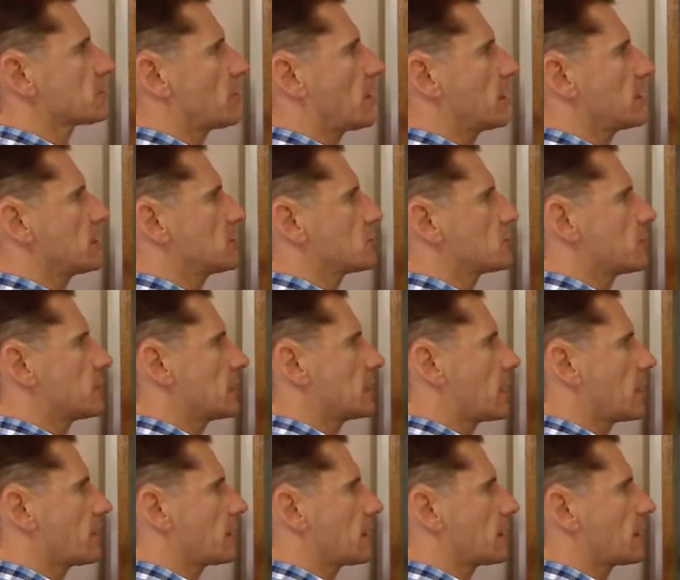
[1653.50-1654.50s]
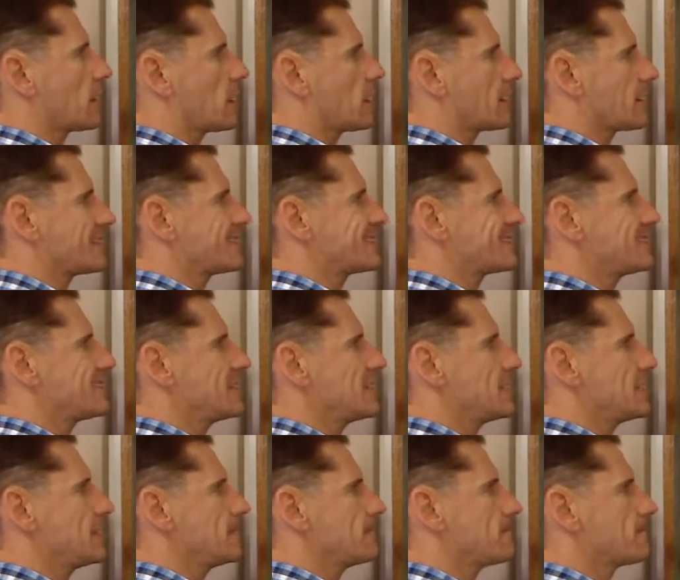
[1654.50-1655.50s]
minus, we know that
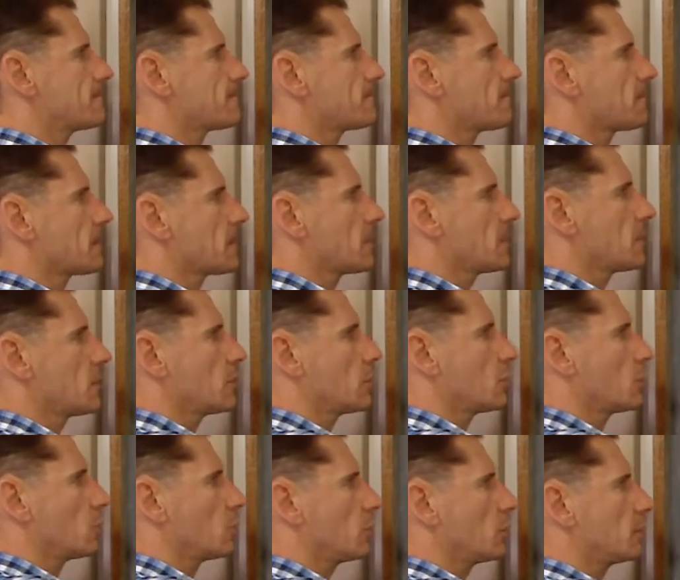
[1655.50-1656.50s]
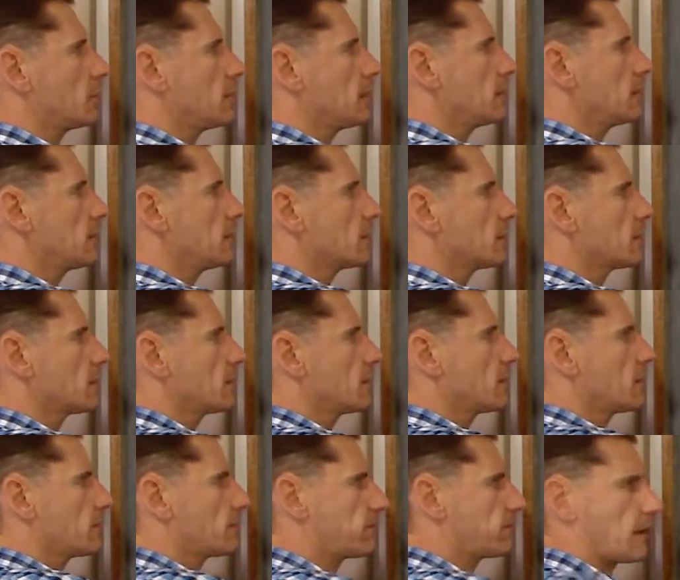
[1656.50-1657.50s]
IC will be
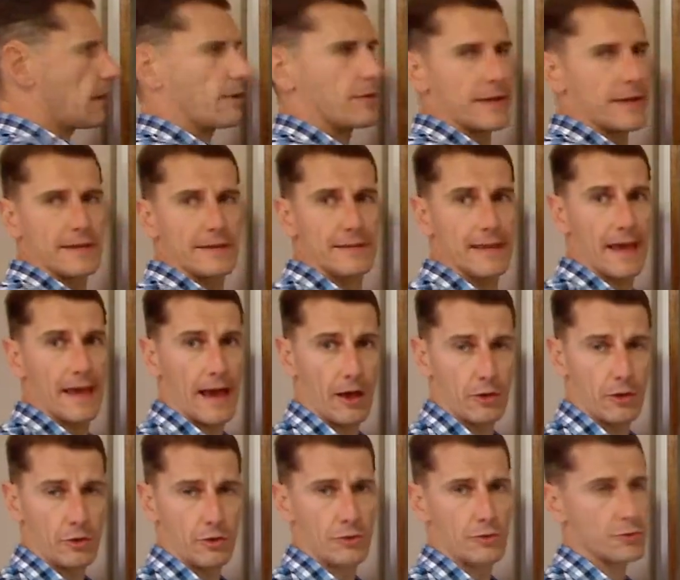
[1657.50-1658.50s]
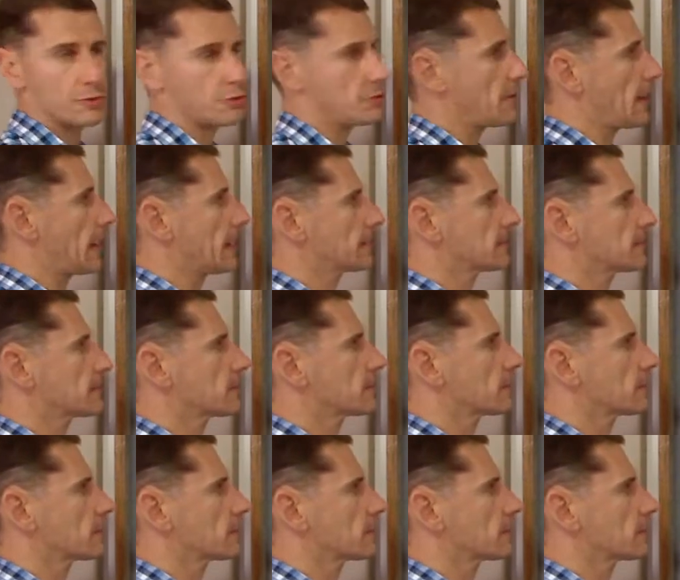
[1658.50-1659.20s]
flowing down through that